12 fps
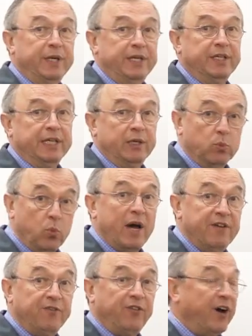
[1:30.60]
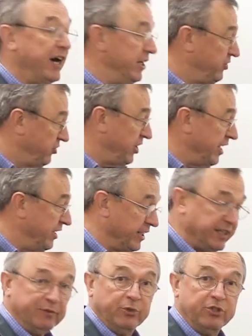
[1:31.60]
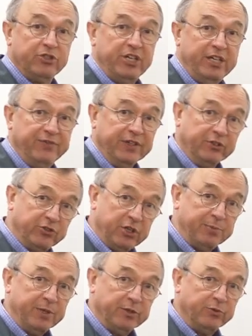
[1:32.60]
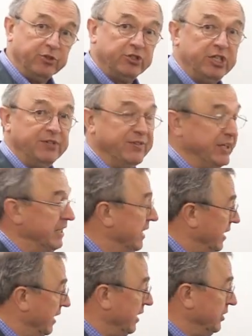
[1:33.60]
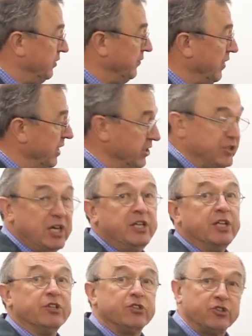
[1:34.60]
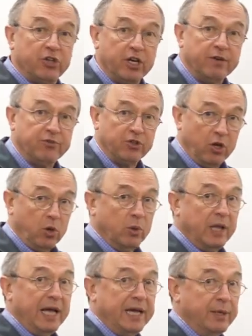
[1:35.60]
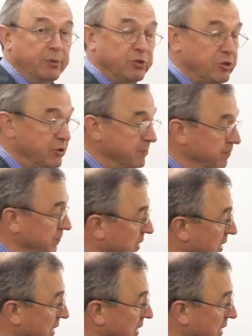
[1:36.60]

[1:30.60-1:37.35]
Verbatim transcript: be the Wi-Fi sending, receiving, transmitter receiving uh, device that serves the whole house.